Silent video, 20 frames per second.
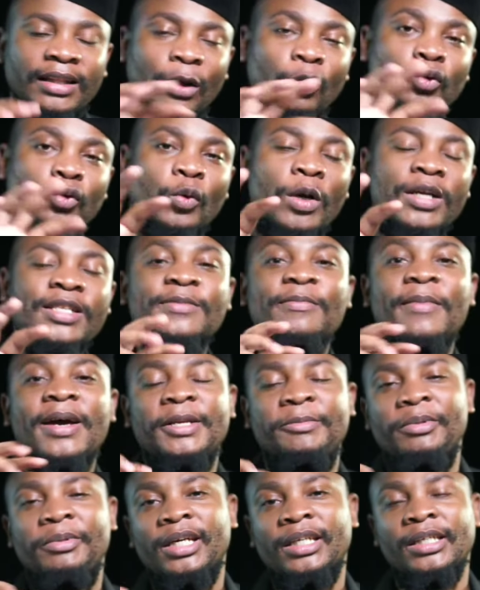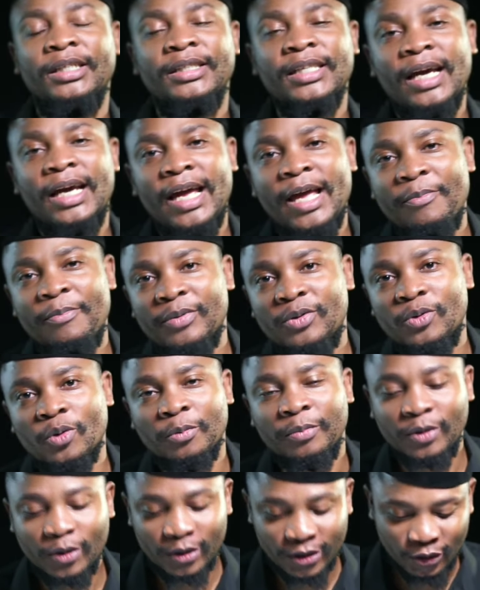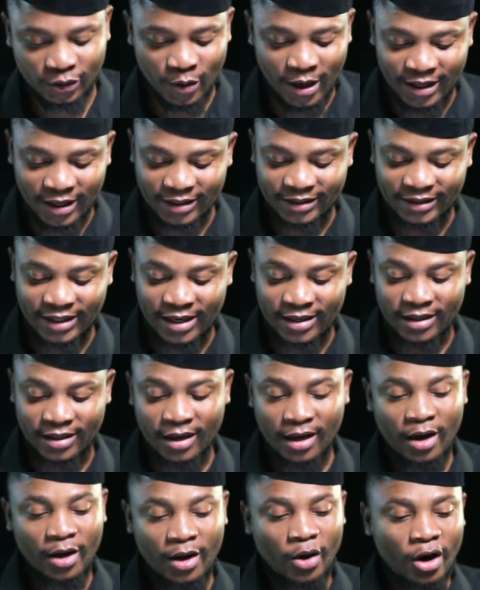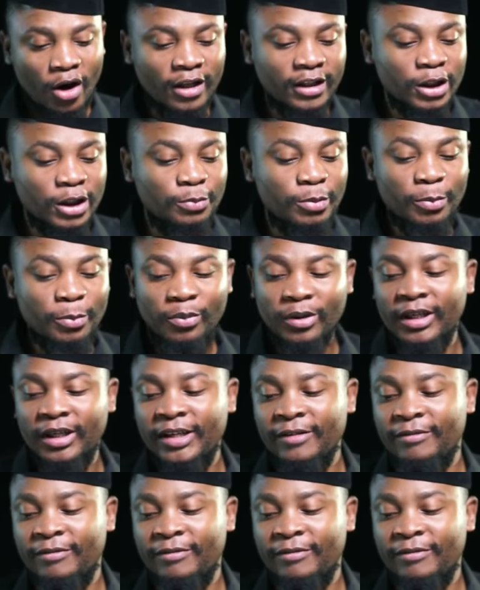those ones might be an entire episode, because you understand, all these people